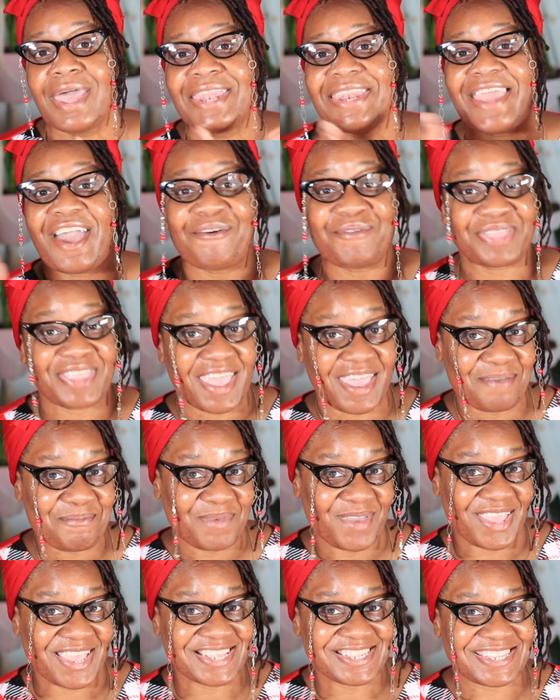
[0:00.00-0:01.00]
Now with that
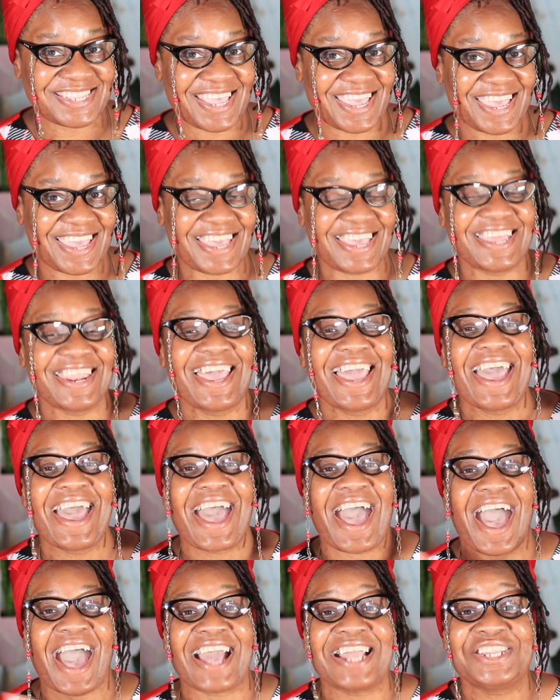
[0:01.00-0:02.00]
being said,
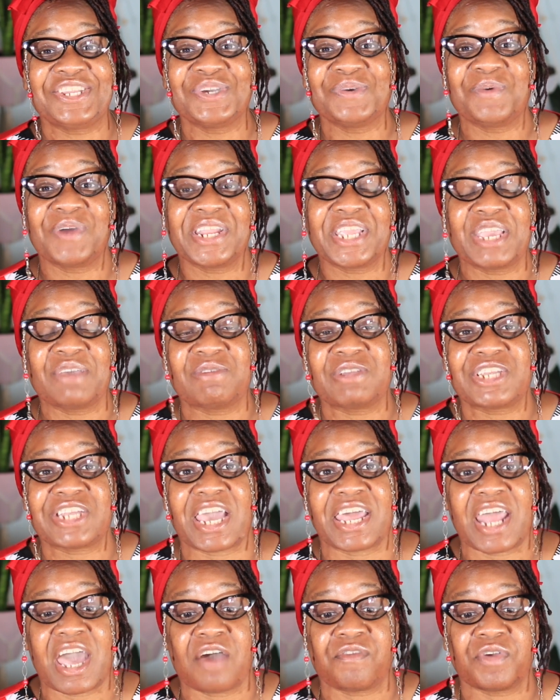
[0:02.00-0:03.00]
I do want to give a
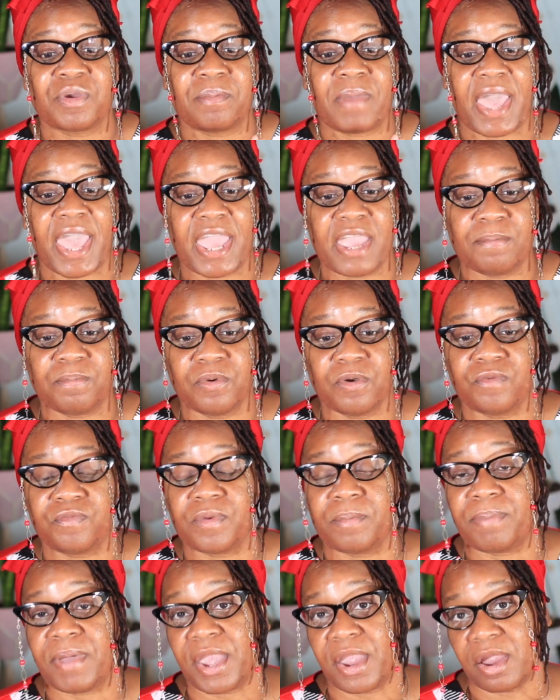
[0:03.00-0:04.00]
shout out from April
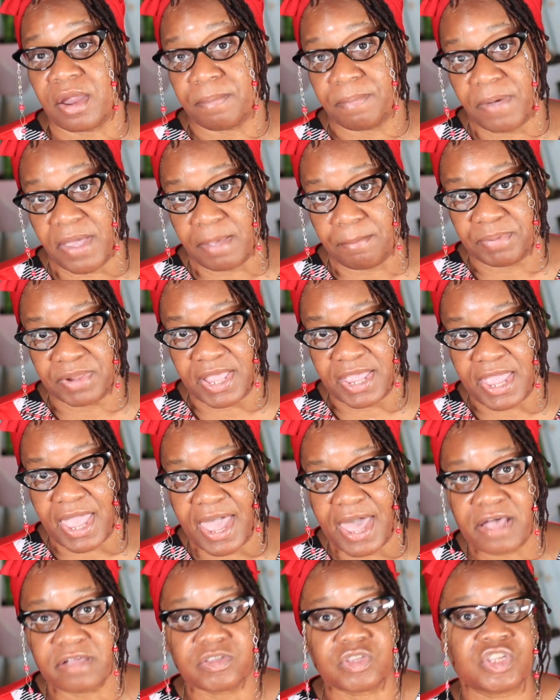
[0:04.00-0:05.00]
from Parrot
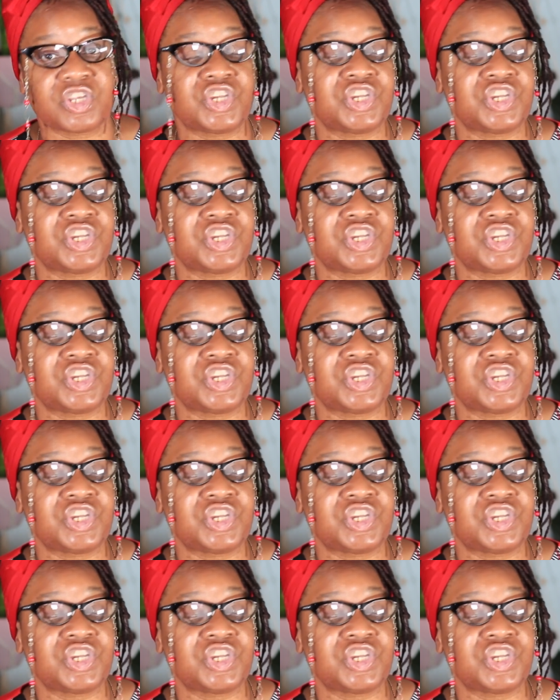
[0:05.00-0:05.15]
Playhouse.